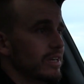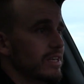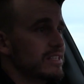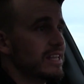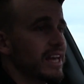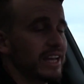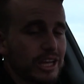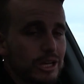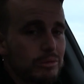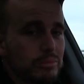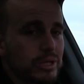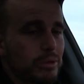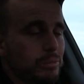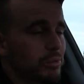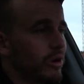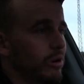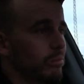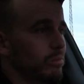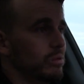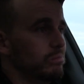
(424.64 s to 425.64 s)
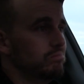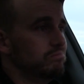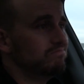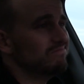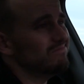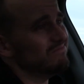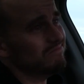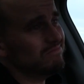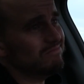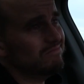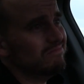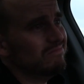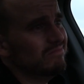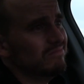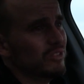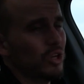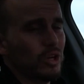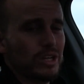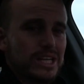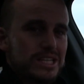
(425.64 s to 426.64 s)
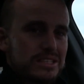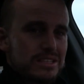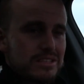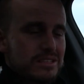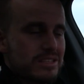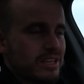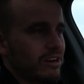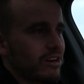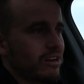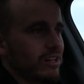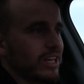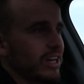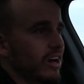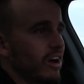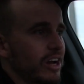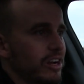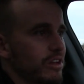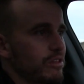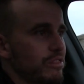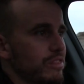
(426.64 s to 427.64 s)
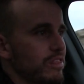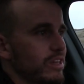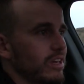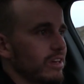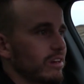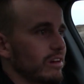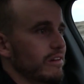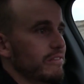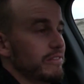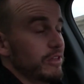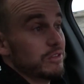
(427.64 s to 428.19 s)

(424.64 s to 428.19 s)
Is that going to be a problem? Not necessarily, I don't think.